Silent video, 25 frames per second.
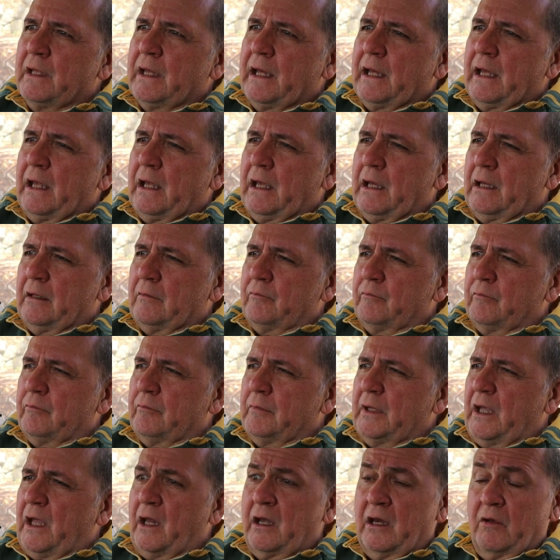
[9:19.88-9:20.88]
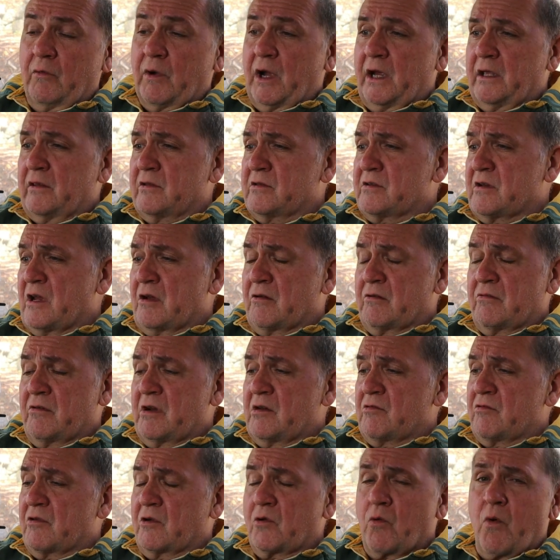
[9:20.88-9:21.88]
Anyway, there's no
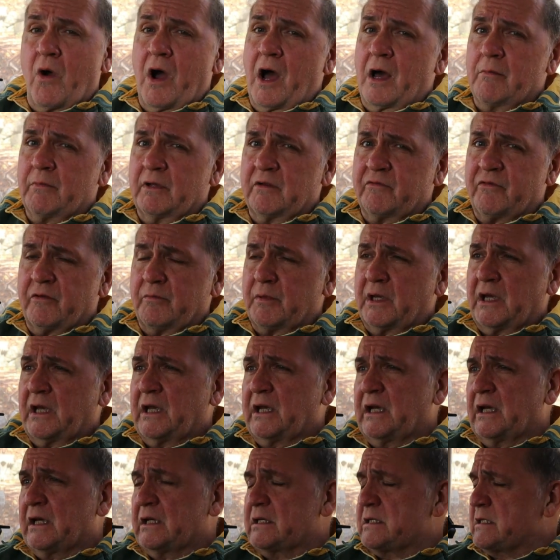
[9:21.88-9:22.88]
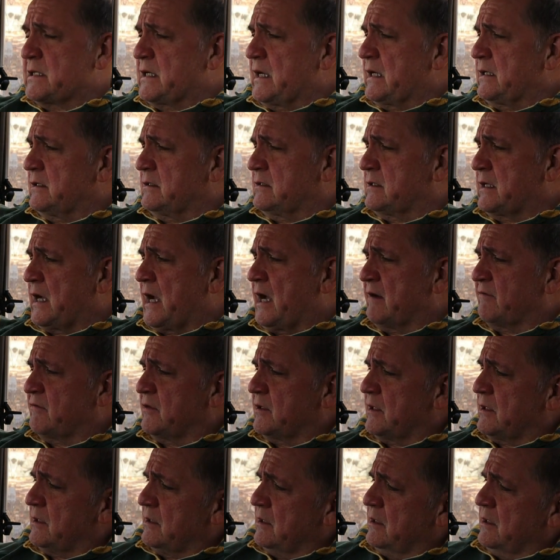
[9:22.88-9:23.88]
real requirement for me here to have
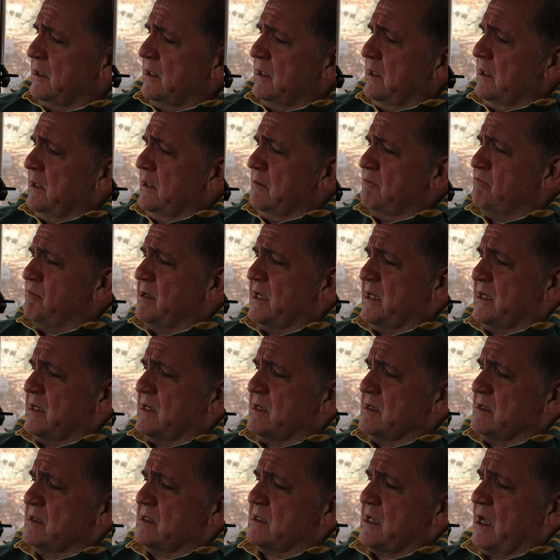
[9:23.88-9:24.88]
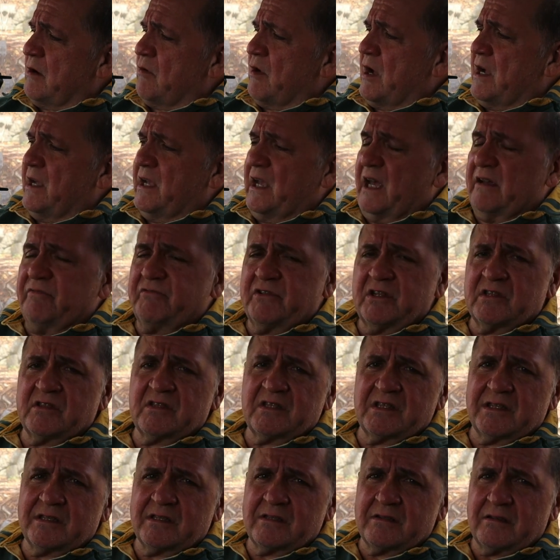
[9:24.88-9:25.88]
a beard, and so I have
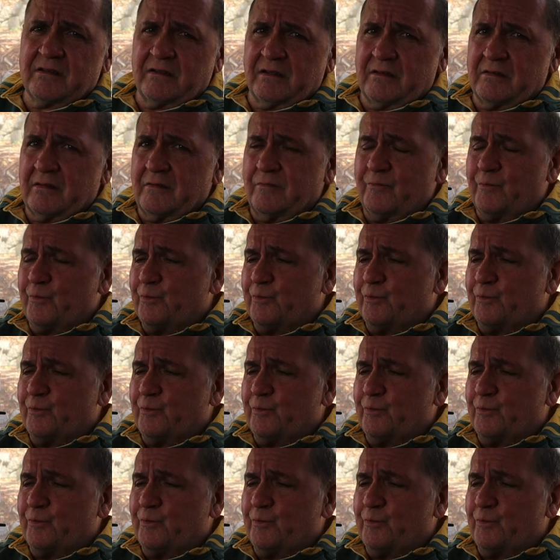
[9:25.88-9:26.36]
desisted.